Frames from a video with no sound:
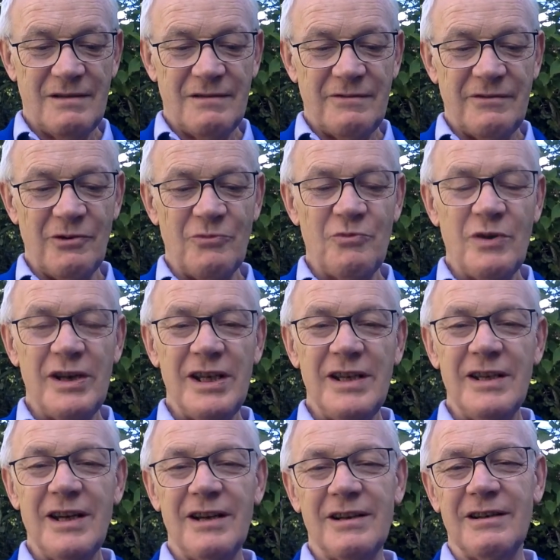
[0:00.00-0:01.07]
For
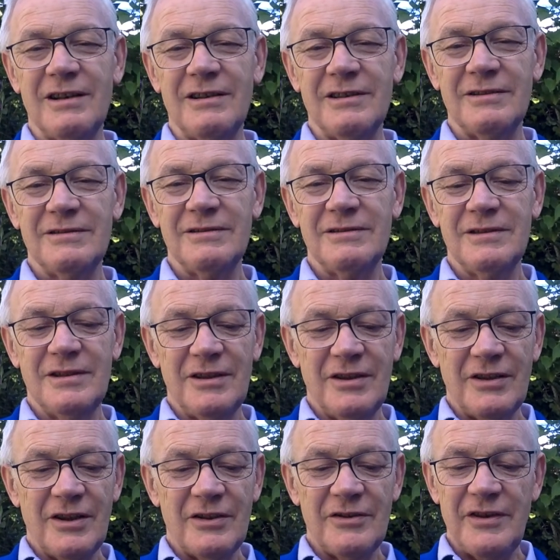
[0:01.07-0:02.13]
we are
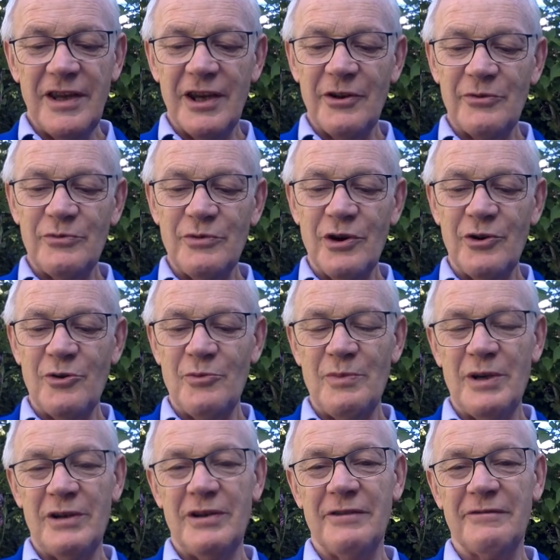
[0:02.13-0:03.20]
the
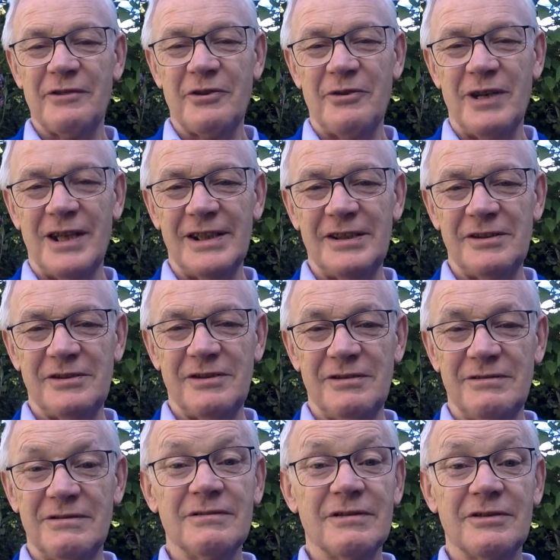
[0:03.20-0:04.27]
aroma of Christ
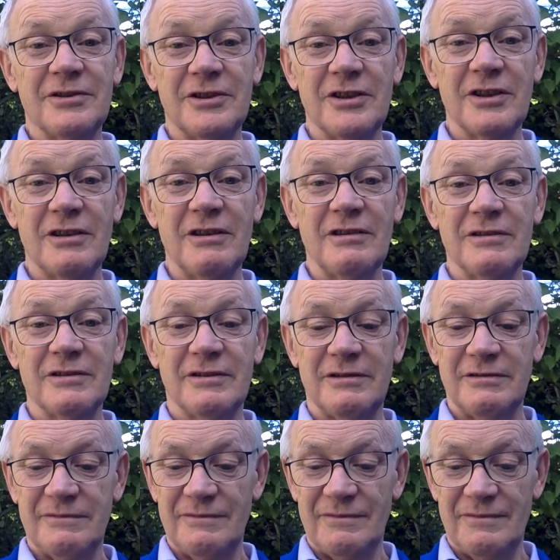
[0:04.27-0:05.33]
to God,
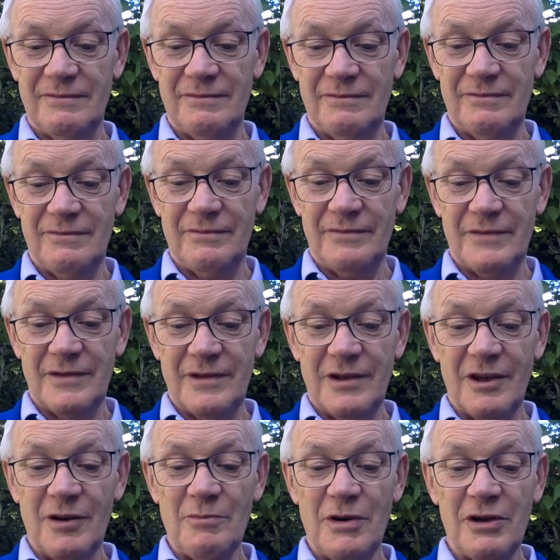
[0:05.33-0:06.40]

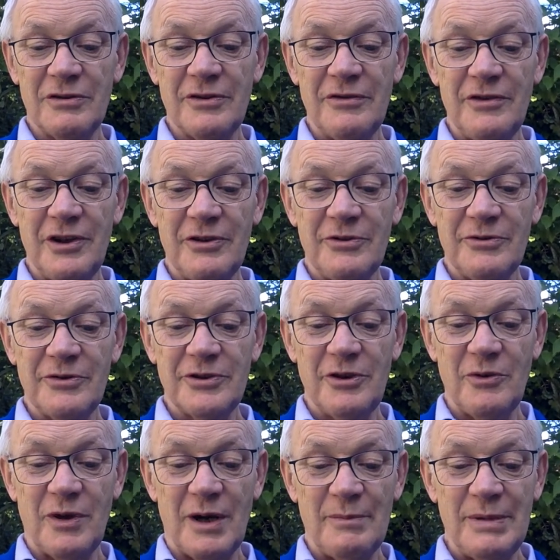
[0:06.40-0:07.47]
among those
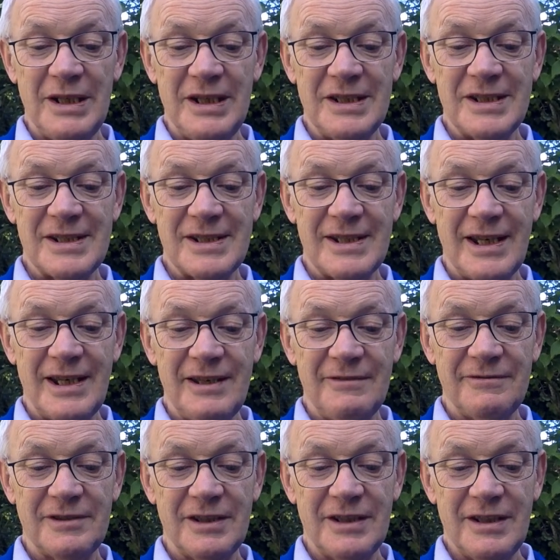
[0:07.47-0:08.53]
who are being
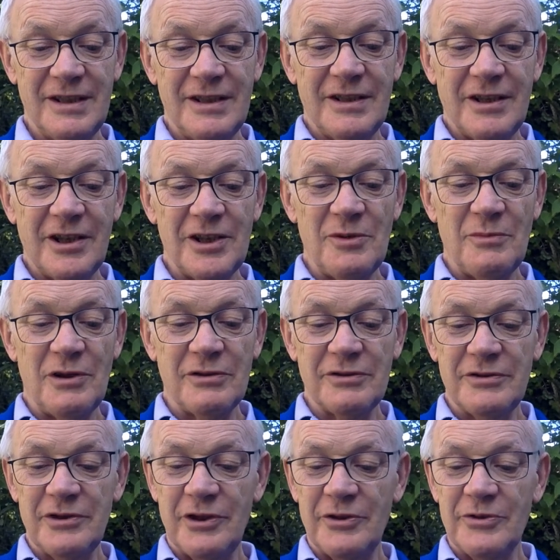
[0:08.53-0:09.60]
saved and
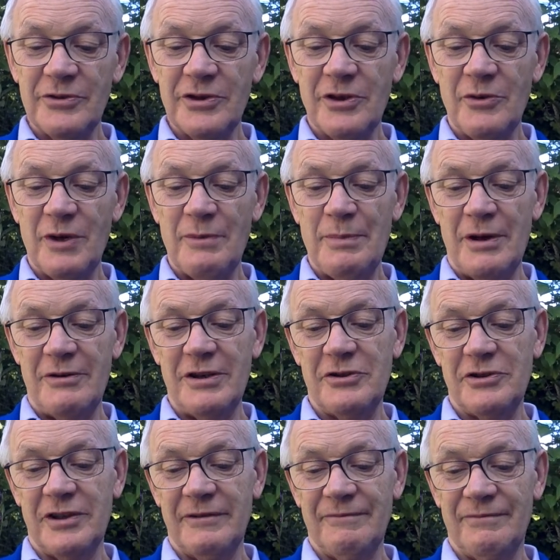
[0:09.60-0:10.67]
among those who are
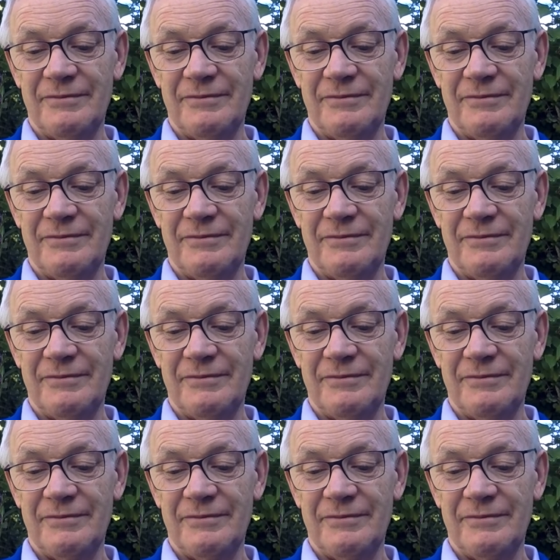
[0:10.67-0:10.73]
perishing.